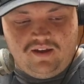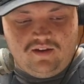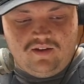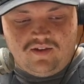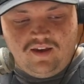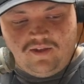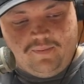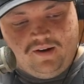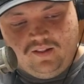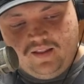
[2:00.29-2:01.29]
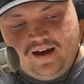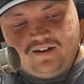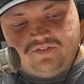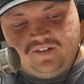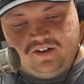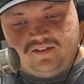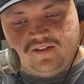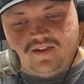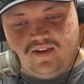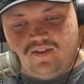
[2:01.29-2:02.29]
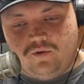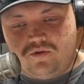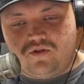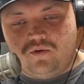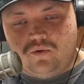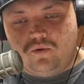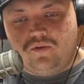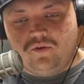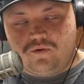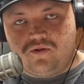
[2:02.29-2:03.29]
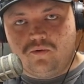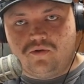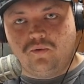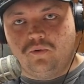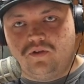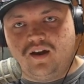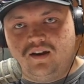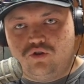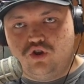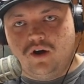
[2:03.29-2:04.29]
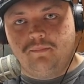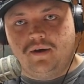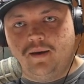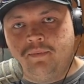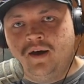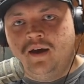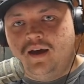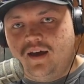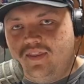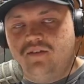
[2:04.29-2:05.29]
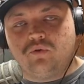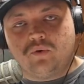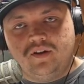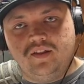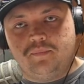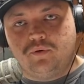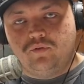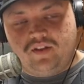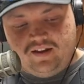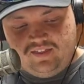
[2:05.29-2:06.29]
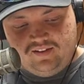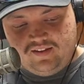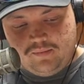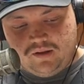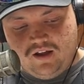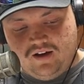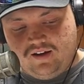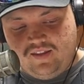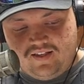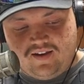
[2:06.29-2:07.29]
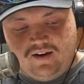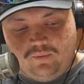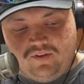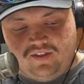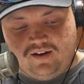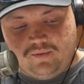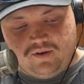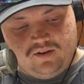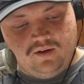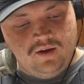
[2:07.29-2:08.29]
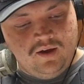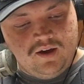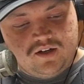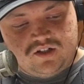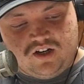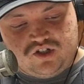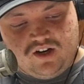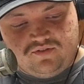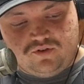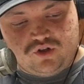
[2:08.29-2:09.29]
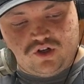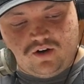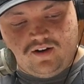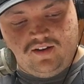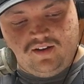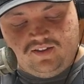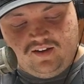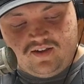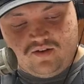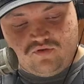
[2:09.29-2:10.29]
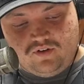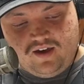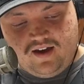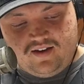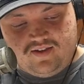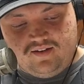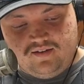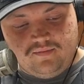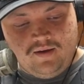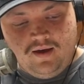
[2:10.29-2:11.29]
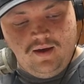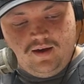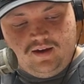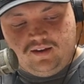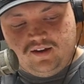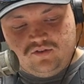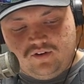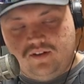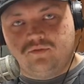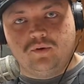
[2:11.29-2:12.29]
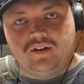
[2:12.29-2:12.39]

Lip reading: because it's been a lot of fun to see those two schools kind of jump up, and they've really proved that I think they belong. And that's kind of one thing I want to touch on for sure. I think Central Cass and Kindred have